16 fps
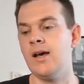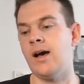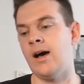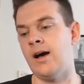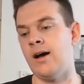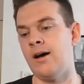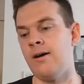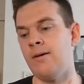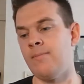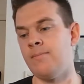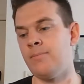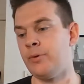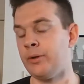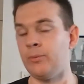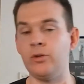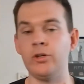
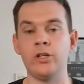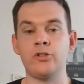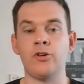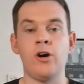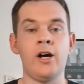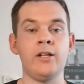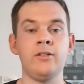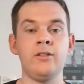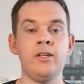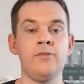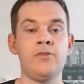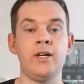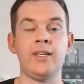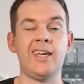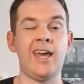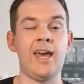But I'm going to try and, if
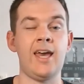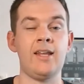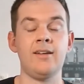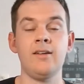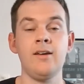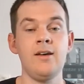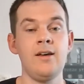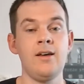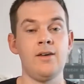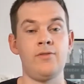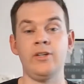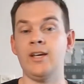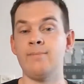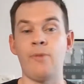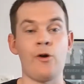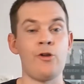I
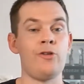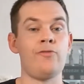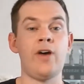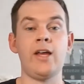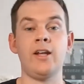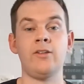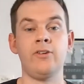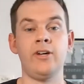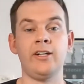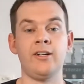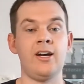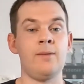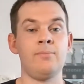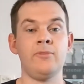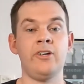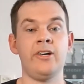get motivated like
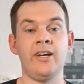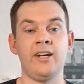I am